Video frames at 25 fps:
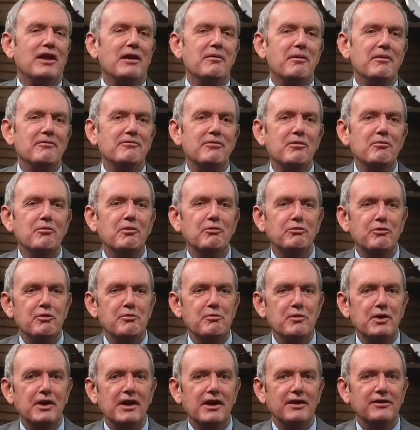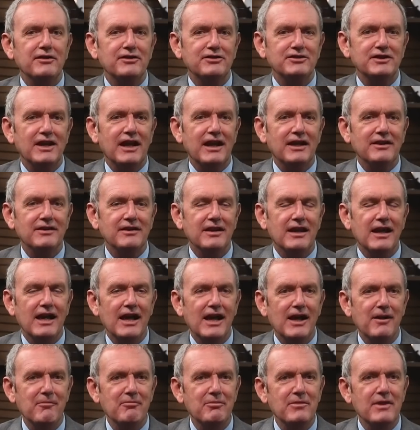I mean, from what I understand,
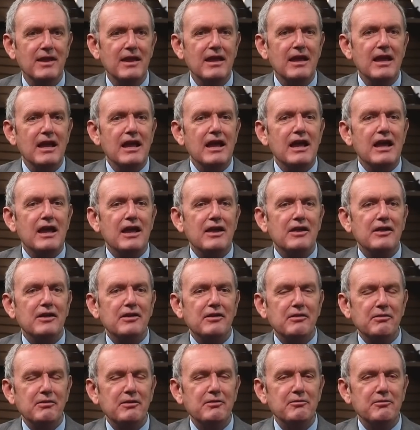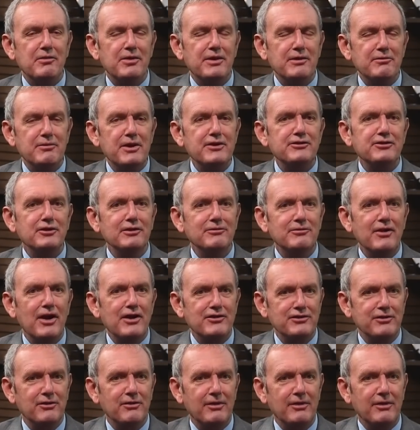the original version